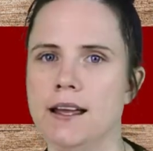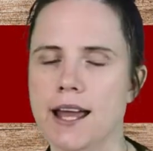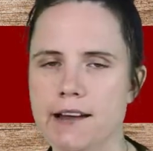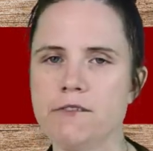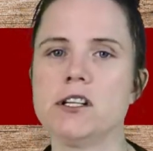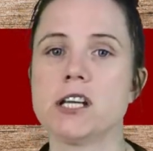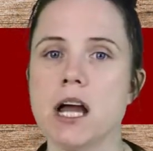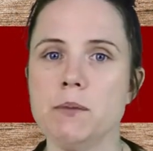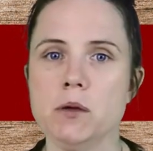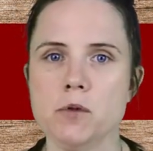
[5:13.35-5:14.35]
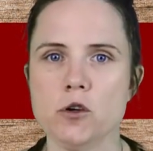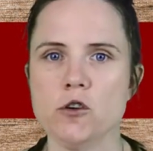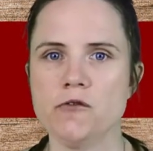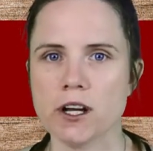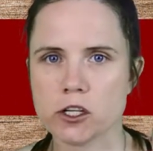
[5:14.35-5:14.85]
Every time you
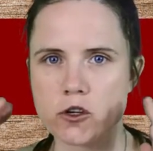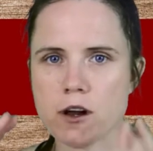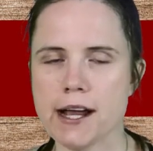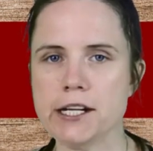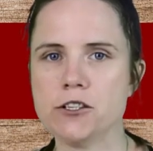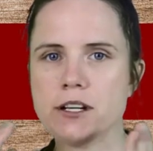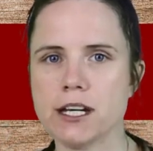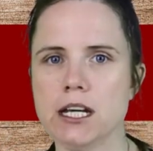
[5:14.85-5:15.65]
move, try to